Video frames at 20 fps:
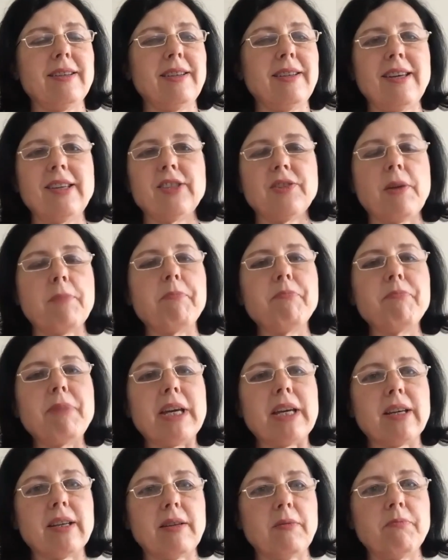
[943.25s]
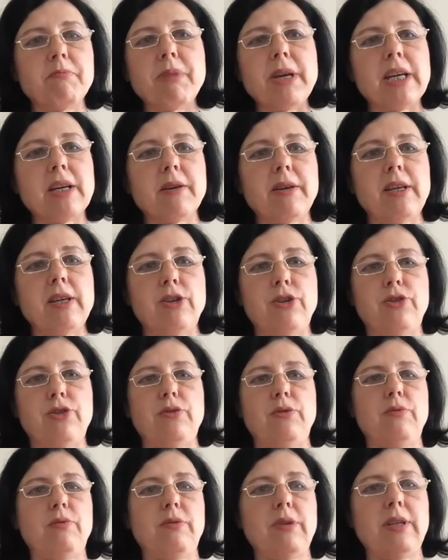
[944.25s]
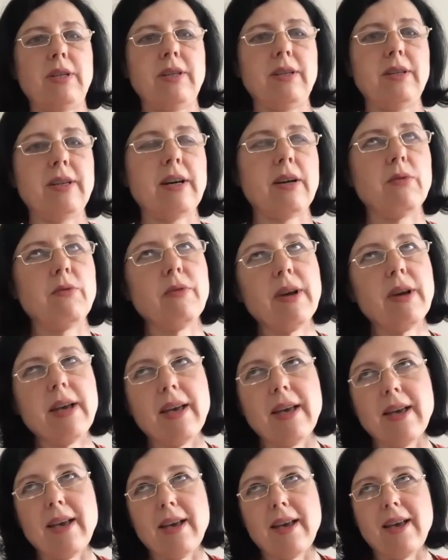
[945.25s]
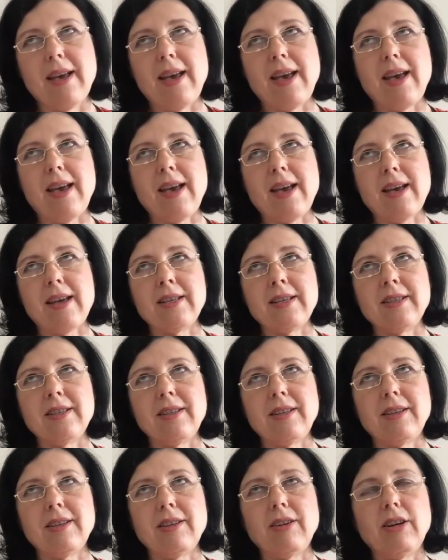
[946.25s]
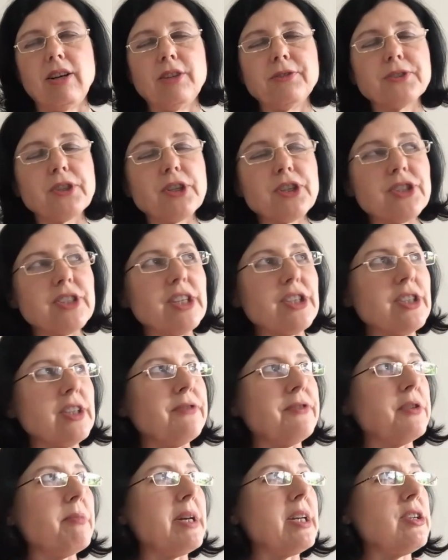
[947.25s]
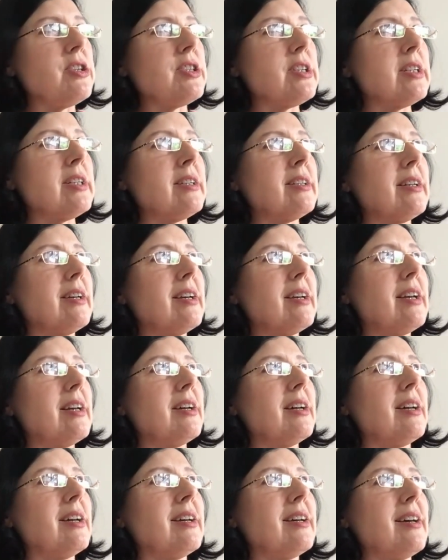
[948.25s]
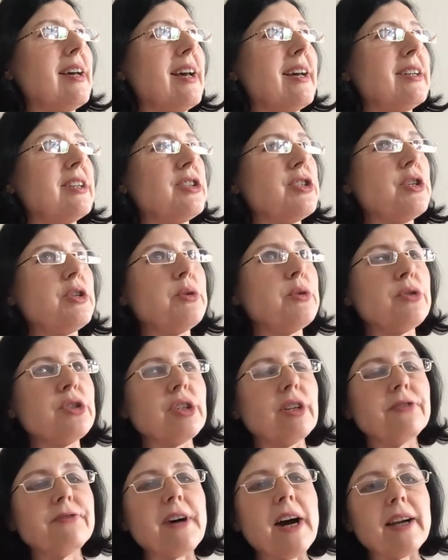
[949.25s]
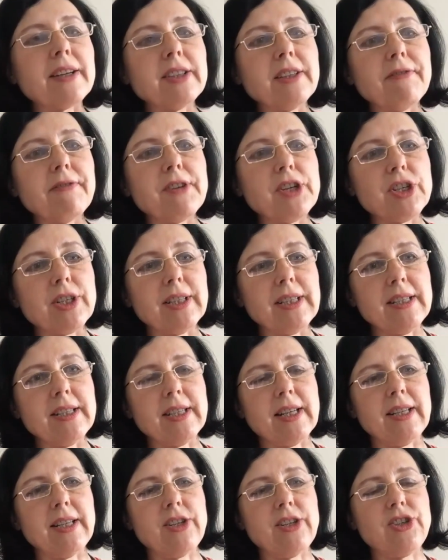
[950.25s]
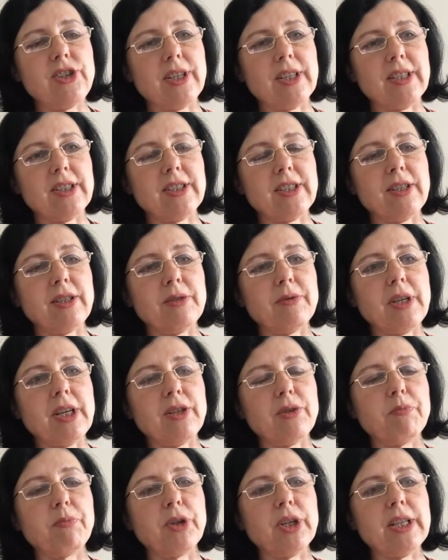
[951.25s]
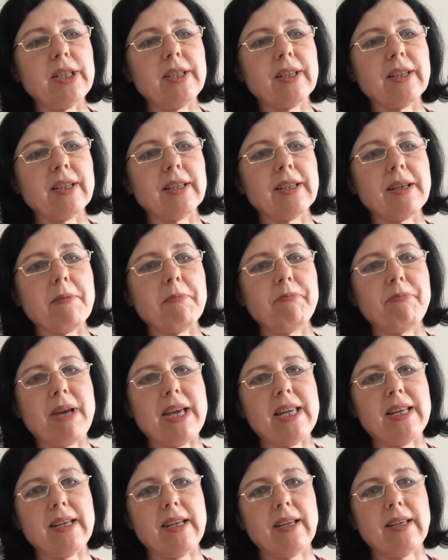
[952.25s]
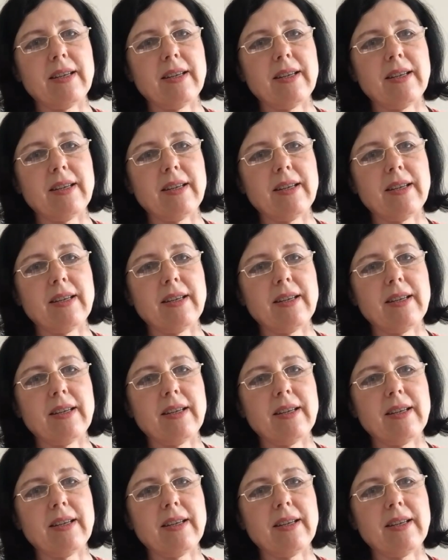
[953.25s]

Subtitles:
is a big issue now. And of course, disinformation and use of artificial intelligence in political campaigning,